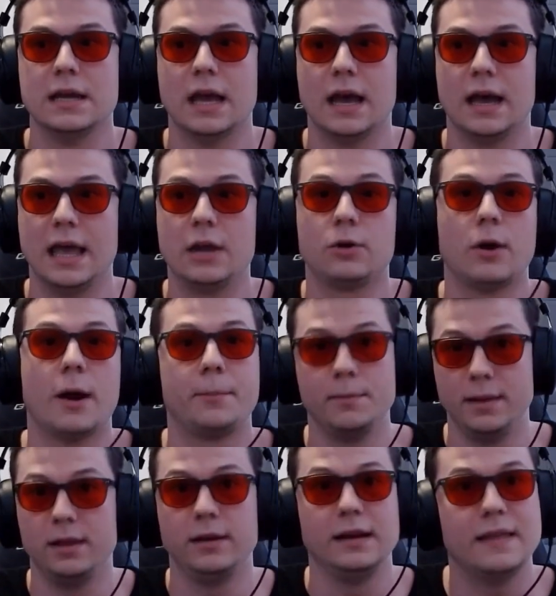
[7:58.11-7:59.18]

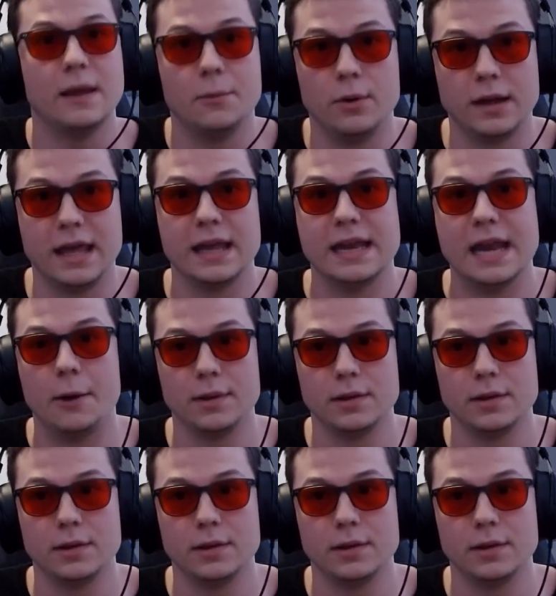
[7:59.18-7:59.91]
interoperability that we'll get now